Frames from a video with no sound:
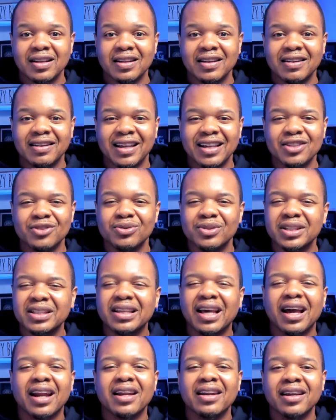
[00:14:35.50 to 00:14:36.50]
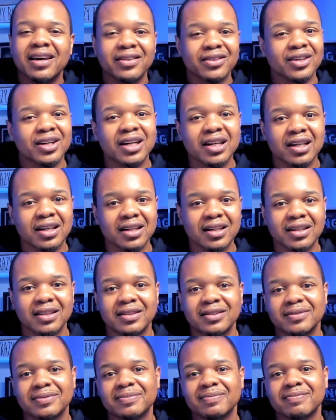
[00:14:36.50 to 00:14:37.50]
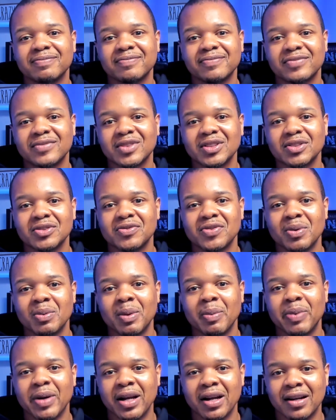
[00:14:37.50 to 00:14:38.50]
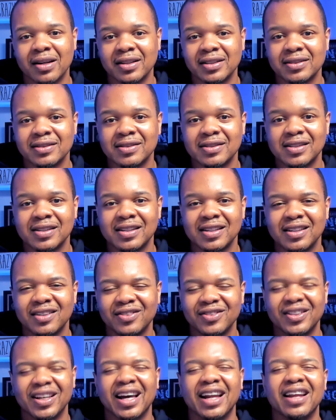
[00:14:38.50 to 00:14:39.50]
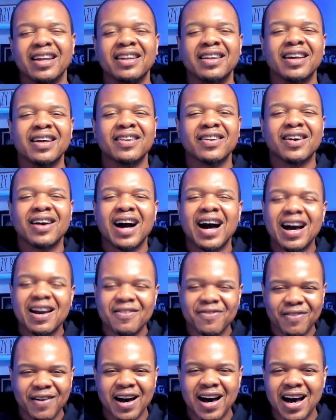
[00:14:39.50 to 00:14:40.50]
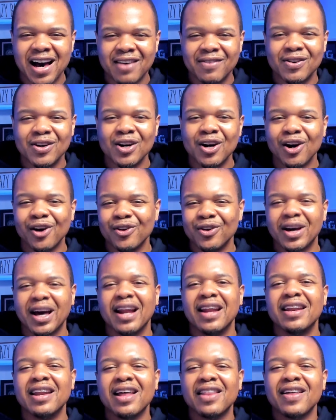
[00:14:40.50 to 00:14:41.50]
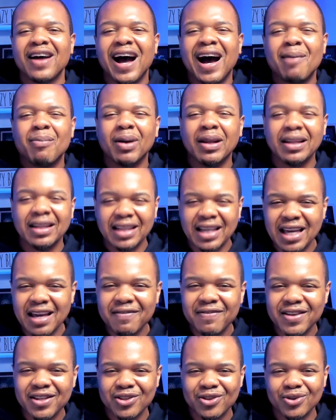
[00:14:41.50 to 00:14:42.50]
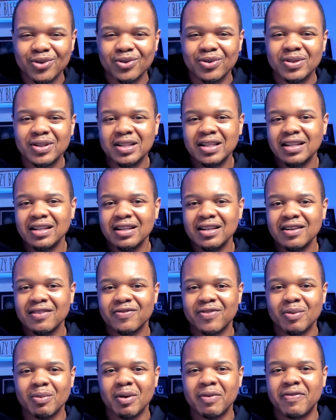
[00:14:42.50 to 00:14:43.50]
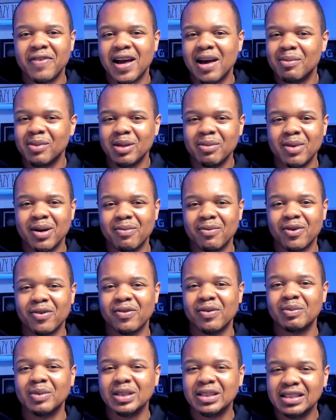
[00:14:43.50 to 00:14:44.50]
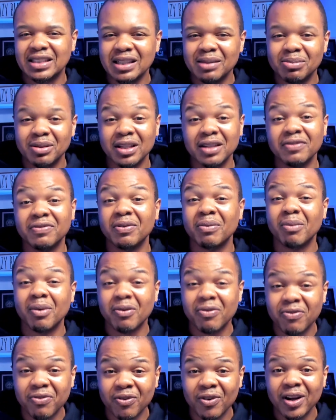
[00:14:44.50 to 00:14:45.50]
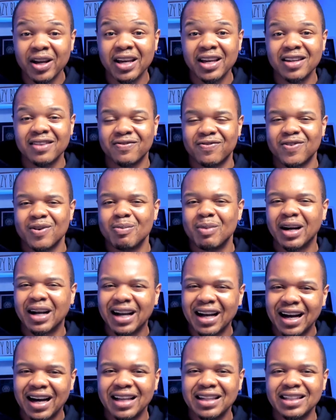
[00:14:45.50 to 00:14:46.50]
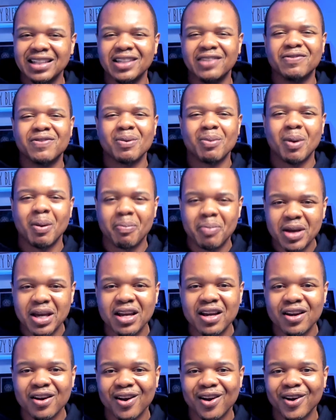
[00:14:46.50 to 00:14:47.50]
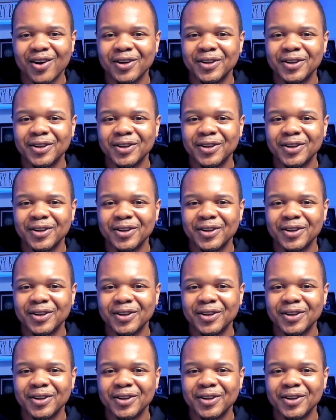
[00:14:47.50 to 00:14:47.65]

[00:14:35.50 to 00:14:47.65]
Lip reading: that you just got another hug from a parent. You got another high five, or you got another I believe in you from a family member, from a sibling, from a friend, from a colleague, from a peer.